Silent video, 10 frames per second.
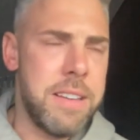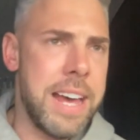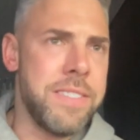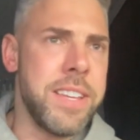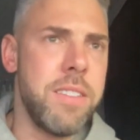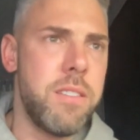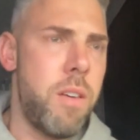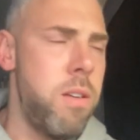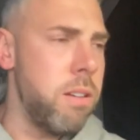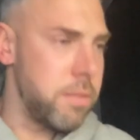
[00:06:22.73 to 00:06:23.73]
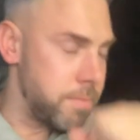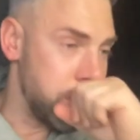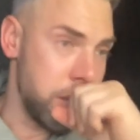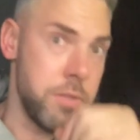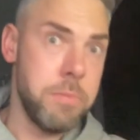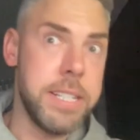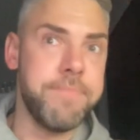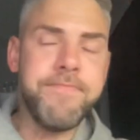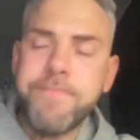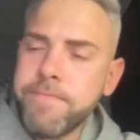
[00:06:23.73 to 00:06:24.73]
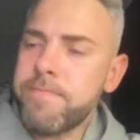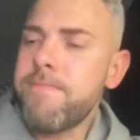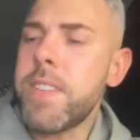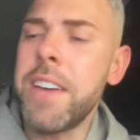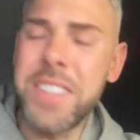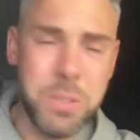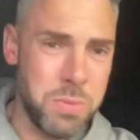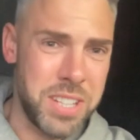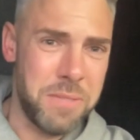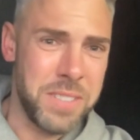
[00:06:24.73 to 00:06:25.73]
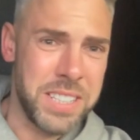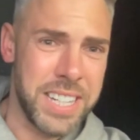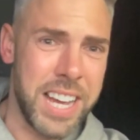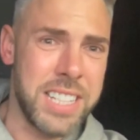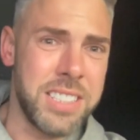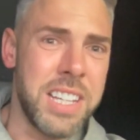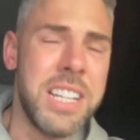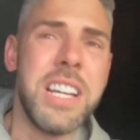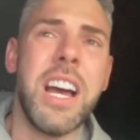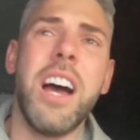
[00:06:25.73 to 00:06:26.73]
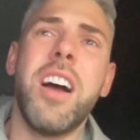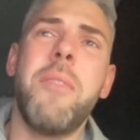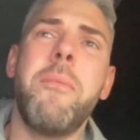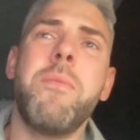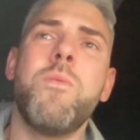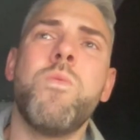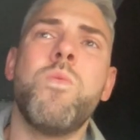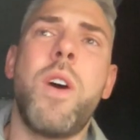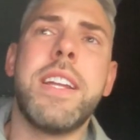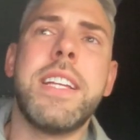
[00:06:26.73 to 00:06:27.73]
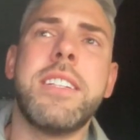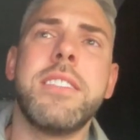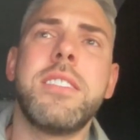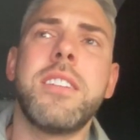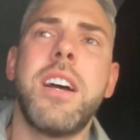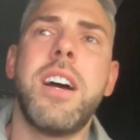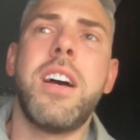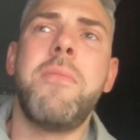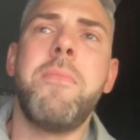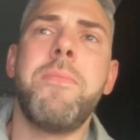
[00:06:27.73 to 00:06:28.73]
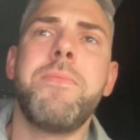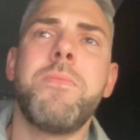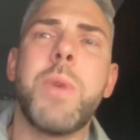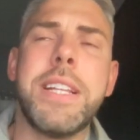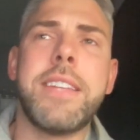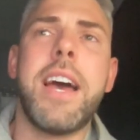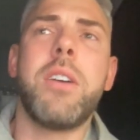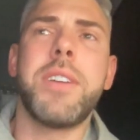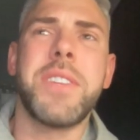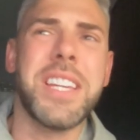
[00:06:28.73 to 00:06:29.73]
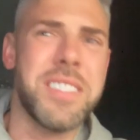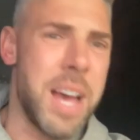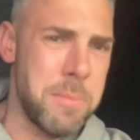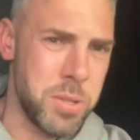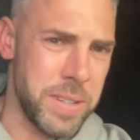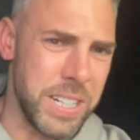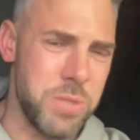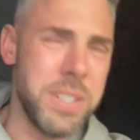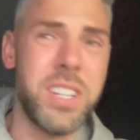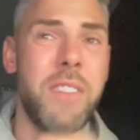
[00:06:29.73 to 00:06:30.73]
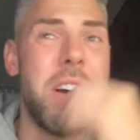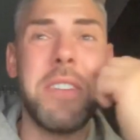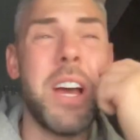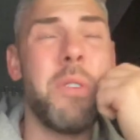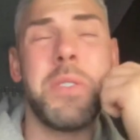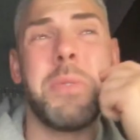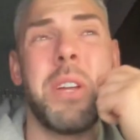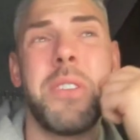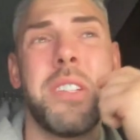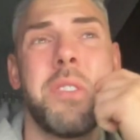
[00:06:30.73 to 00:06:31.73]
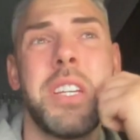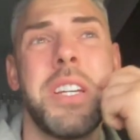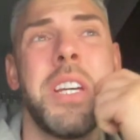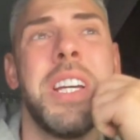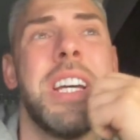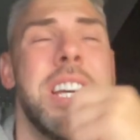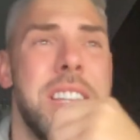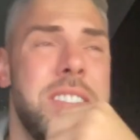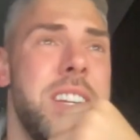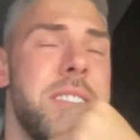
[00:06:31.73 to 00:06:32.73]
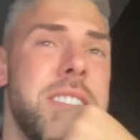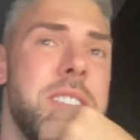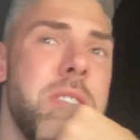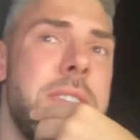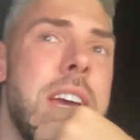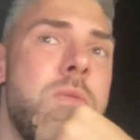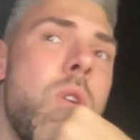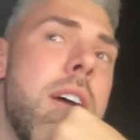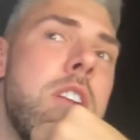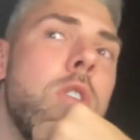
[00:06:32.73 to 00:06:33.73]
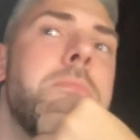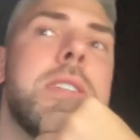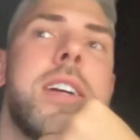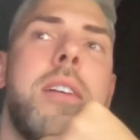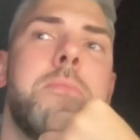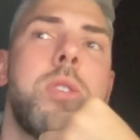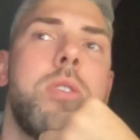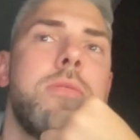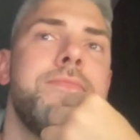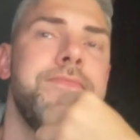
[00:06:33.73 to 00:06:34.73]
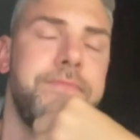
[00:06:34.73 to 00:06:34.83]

And excuse me. And this was definitely the case. Ryan Leonard went down. I think it's a hamstring injury. It's come up now. Obviously, we don't know the seriousness of it. And Ryan Longman comes on.